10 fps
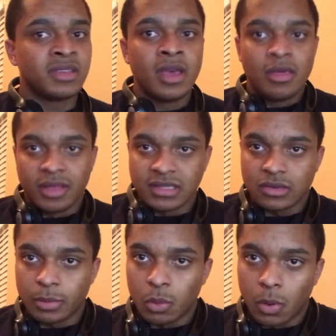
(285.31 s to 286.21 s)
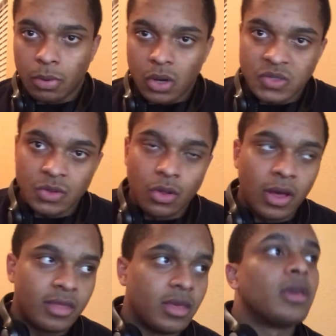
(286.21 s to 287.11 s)
I think it's a little bit more
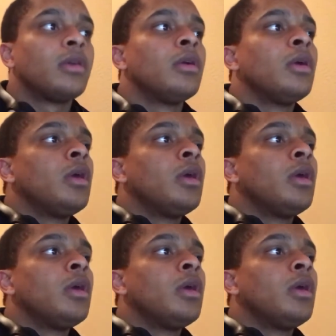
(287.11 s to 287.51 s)
personal. I think